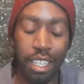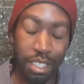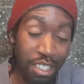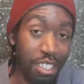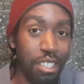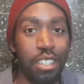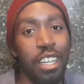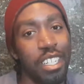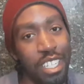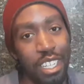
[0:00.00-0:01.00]
just as an
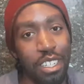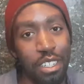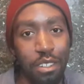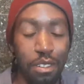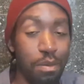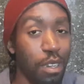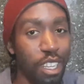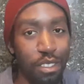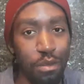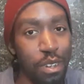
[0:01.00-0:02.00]
idea, you know, there's many other